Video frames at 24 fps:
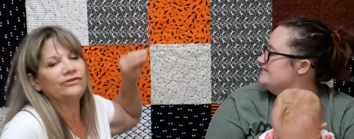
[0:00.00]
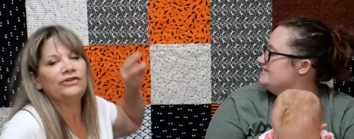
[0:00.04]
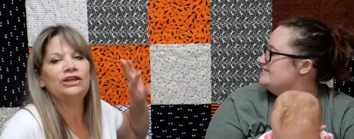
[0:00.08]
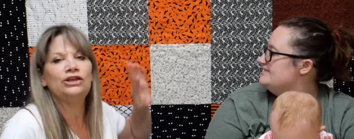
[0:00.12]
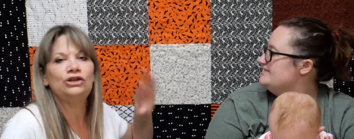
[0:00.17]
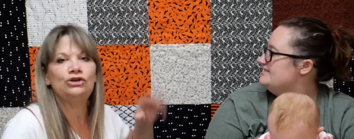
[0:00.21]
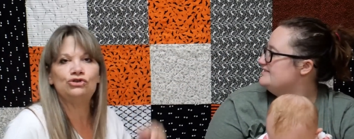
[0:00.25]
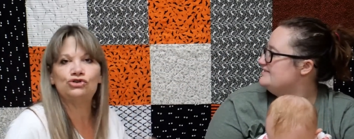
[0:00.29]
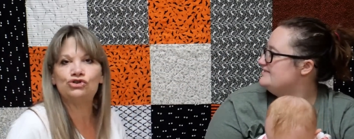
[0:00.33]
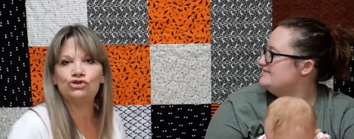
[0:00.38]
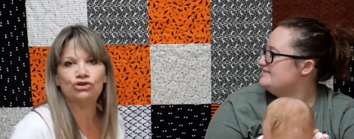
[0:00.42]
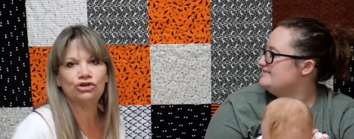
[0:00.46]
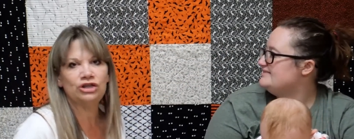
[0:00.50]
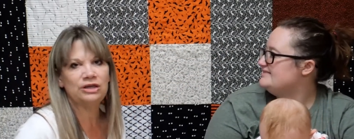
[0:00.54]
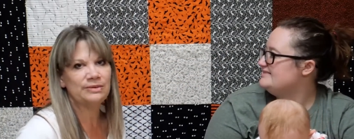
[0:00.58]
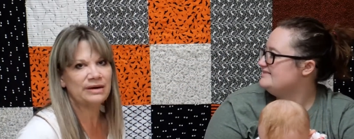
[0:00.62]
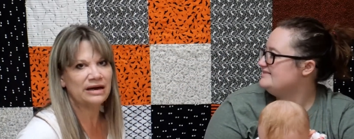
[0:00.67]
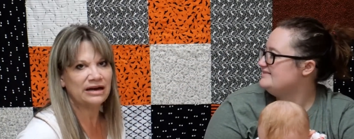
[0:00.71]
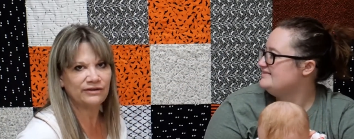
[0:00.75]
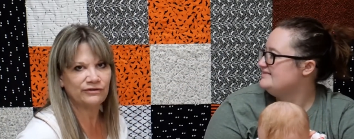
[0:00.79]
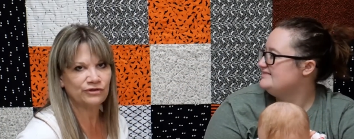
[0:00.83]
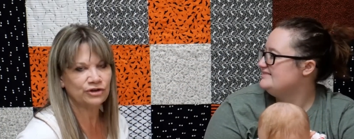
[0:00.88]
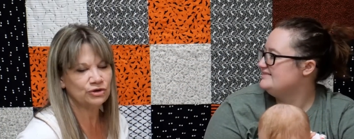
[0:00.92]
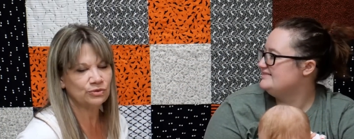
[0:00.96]
Speaker 1: and then you turn them
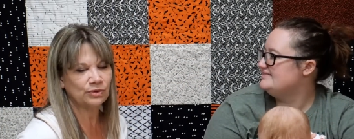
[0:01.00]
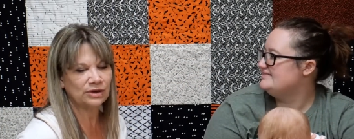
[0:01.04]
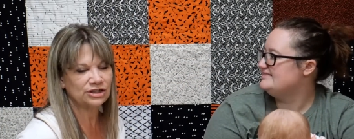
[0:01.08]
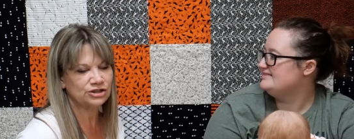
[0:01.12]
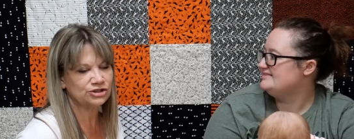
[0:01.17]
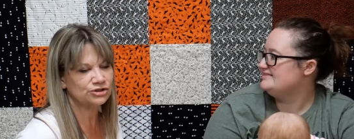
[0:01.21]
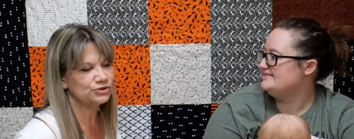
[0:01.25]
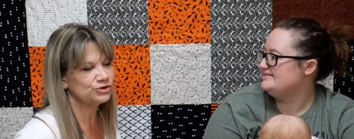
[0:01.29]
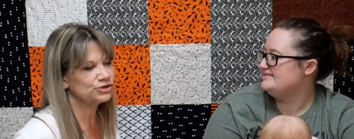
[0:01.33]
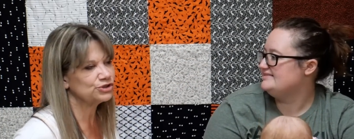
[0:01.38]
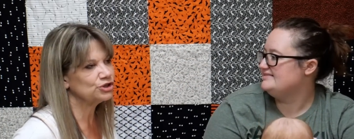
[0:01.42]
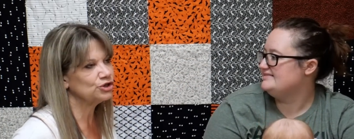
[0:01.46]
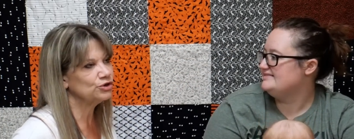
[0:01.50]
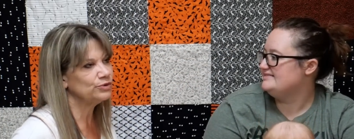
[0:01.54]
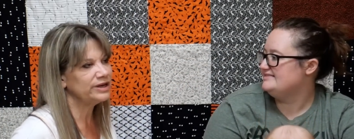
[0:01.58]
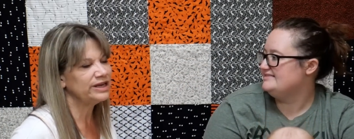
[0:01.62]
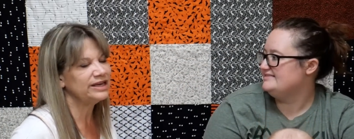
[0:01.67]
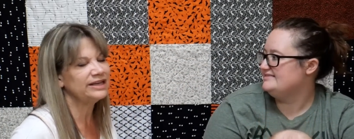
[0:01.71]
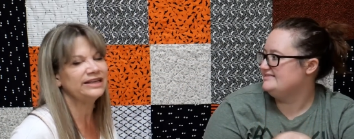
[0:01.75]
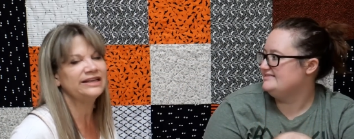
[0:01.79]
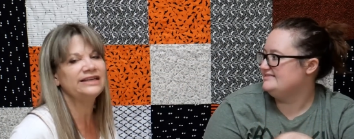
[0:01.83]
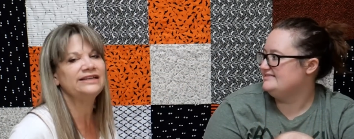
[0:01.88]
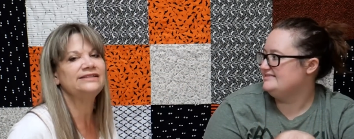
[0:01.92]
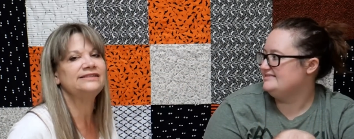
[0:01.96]
however you want to. So it
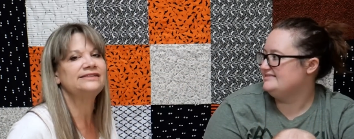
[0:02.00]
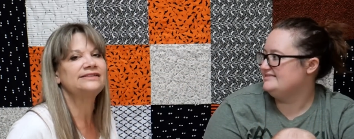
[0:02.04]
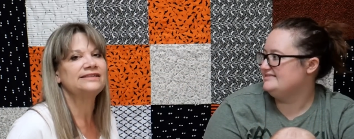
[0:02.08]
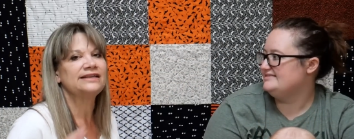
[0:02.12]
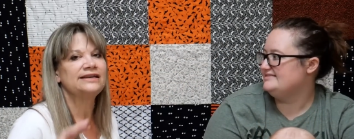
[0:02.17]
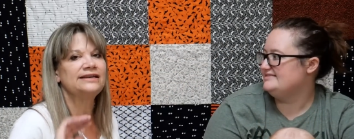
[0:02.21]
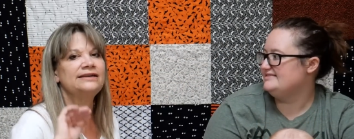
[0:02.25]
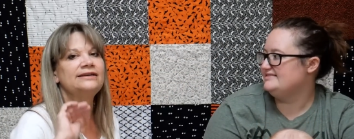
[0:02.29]
is